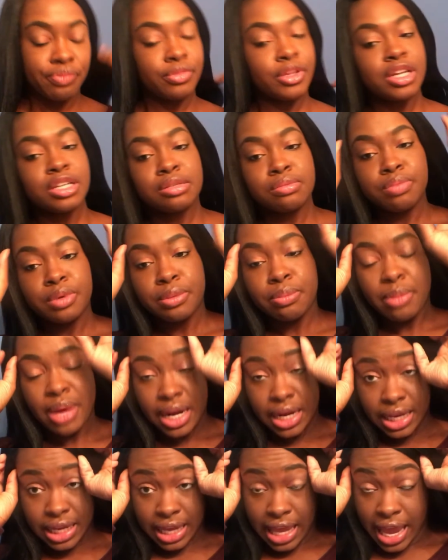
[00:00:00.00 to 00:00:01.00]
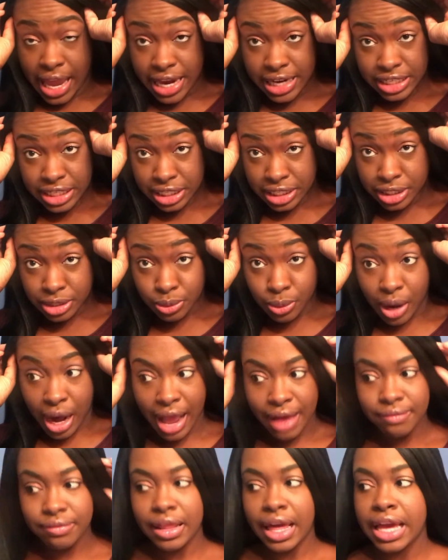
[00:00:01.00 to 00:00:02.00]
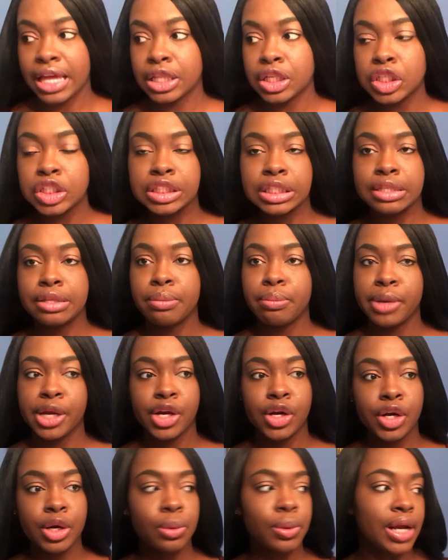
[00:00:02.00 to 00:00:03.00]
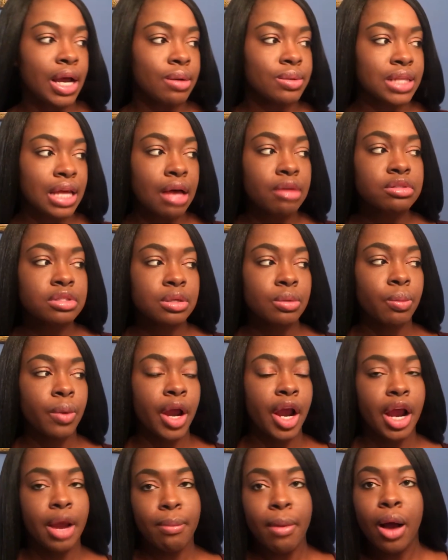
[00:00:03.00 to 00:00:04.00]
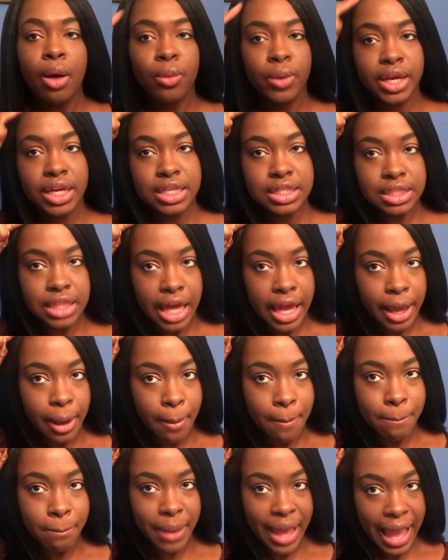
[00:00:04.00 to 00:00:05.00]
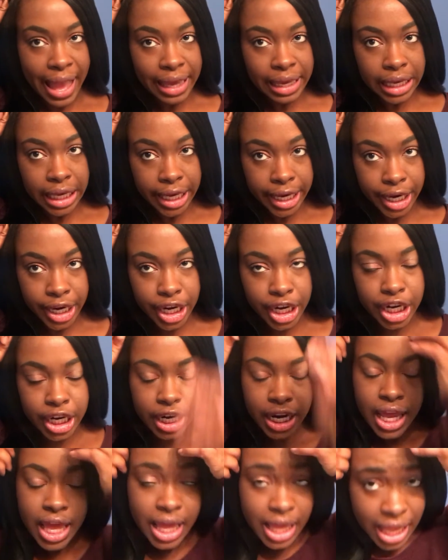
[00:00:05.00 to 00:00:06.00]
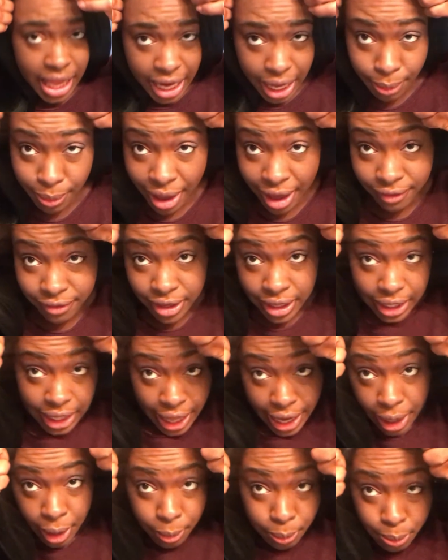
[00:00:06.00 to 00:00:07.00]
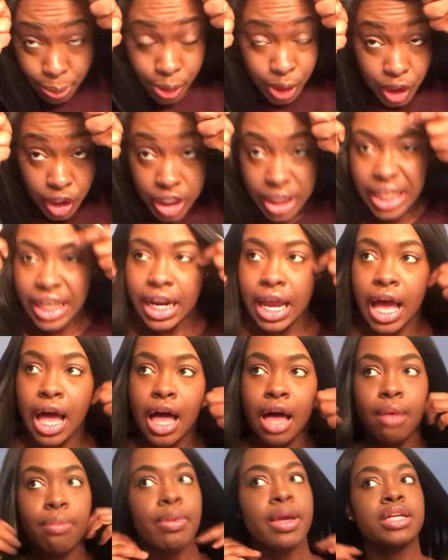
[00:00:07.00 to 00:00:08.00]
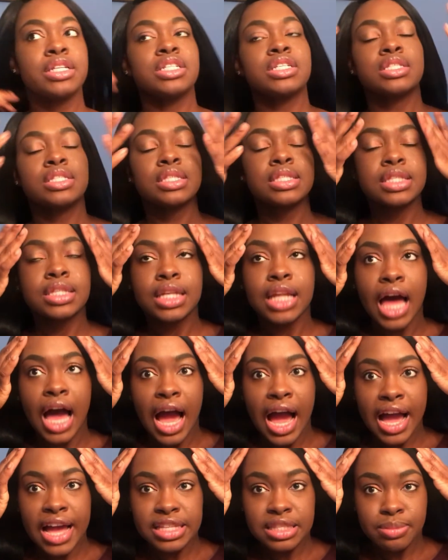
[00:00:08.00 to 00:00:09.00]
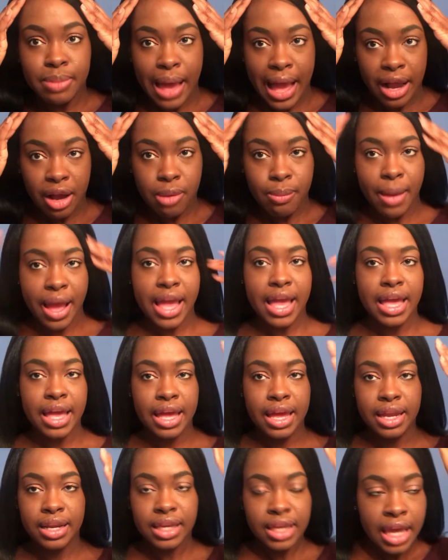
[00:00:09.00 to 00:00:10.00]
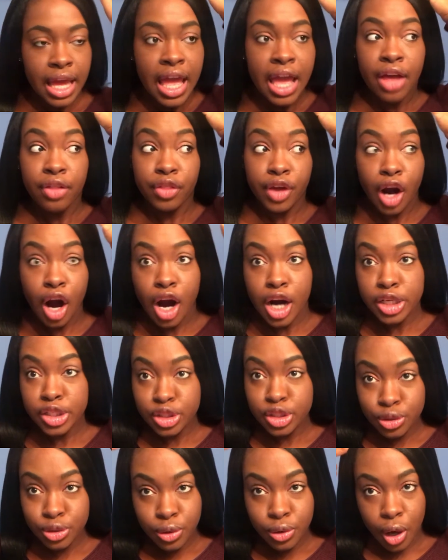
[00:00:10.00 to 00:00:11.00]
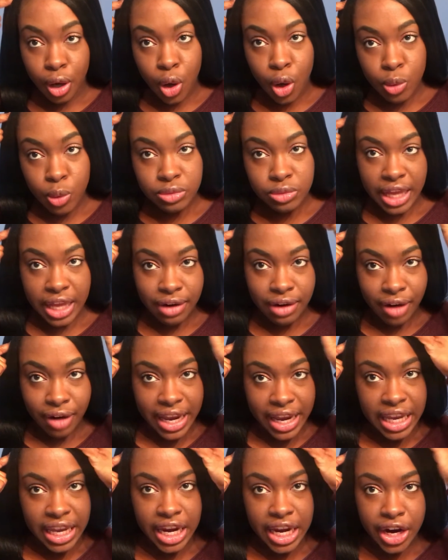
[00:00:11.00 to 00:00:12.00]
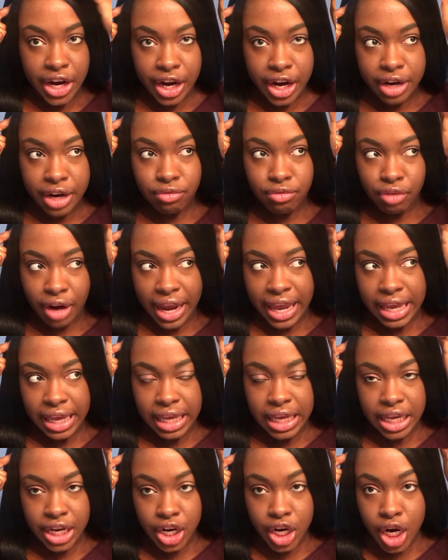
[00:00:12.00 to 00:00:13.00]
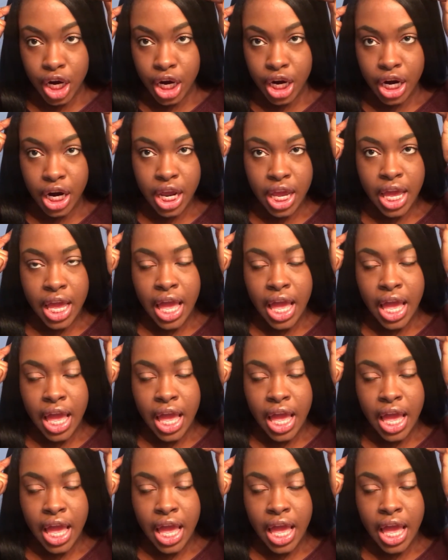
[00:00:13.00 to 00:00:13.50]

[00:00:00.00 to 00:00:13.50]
There's been many occasions where I've like looked in the mirror when I was out somewhere and my wig is like back here. I'm having to like pull it up. It just slides back on my head. There are two combs like right here and right here.